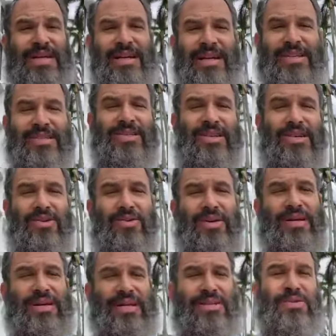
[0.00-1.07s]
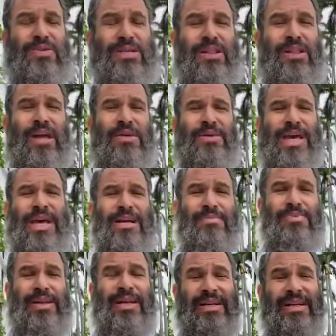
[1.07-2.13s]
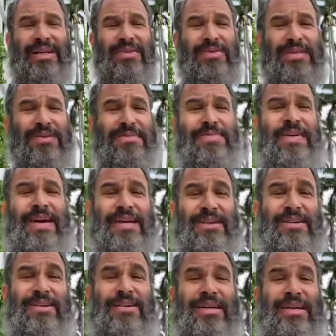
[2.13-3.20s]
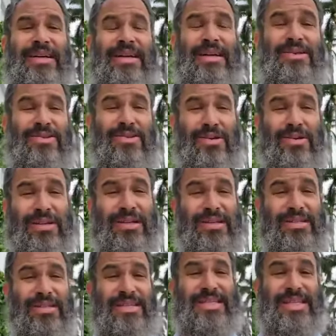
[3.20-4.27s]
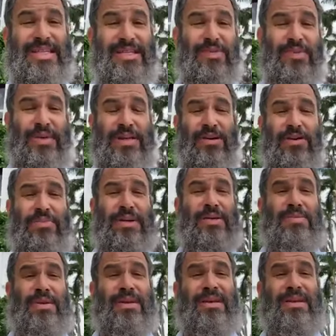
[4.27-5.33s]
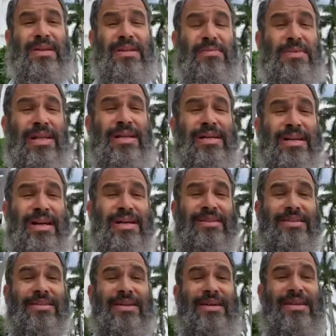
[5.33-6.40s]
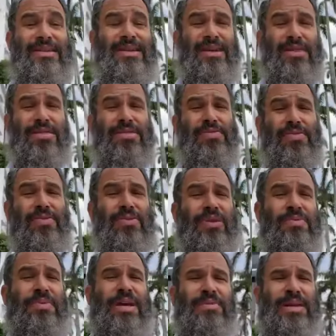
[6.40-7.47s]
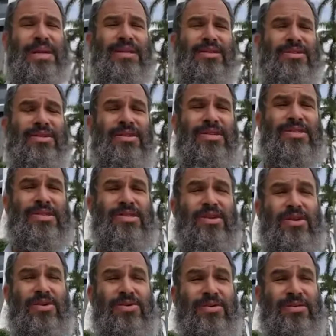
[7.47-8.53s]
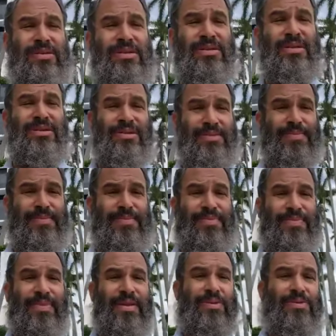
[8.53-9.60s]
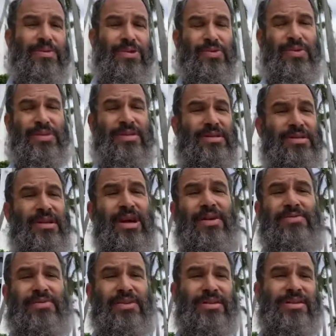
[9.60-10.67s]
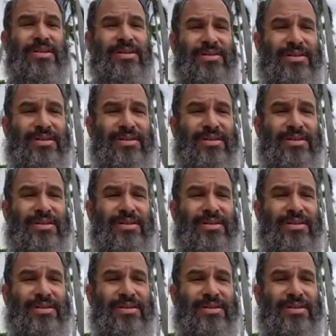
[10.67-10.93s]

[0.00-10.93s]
And so as he was climbing out of the plane and he was on fire, he took his 6-week-old baby in the middle of the night and threw the baby into the snow, which was covering